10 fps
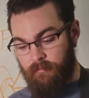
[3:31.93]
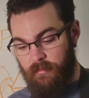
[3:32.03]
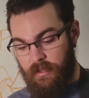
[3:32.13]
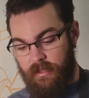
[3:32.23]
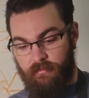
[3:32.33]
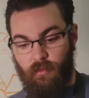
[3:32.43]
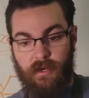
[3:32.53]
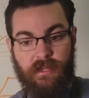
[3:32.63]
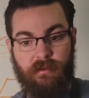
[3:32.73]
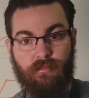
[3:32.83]
if one
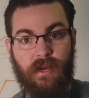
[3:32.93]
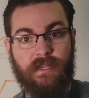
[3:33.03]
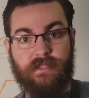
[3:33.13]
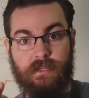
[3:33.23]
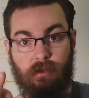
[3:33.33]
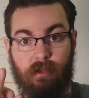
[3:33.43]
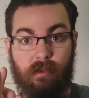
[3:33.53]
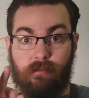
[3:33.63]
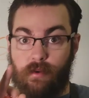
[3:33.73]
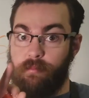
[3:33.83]
of them breaks, then you only
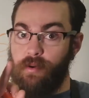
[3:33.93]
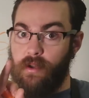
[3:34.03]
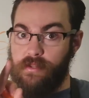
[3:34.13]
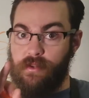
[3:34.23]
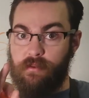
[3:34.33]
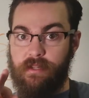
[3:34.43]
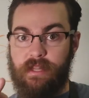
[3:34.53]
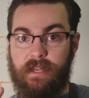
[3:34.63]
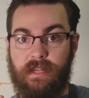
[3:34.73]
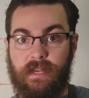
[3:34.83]
have 3 prongs holding
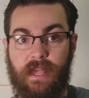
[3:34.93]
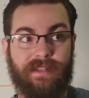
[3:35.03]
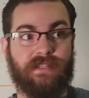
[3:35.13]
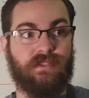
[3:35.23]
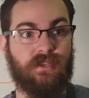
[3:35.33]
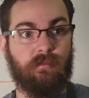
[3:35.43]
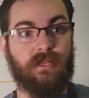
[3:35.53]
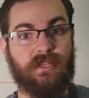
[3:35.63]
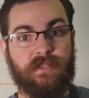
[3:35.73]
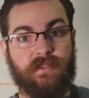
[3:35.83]
that in. And it's so
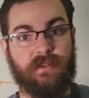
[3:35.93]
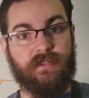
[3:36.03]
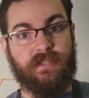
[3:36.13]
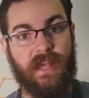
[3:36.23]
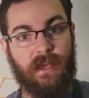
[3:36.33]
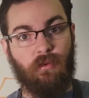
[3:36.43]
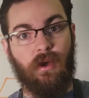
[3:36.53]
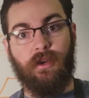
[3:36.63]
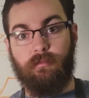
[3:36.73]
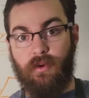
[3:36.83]
much easier to snag
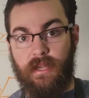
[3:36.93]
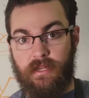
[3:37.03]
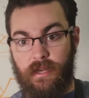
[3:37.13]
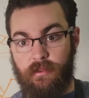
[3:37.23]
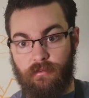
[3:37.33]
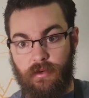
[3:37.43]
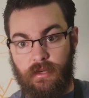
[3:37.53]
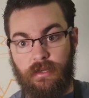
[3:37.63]
one or break another one,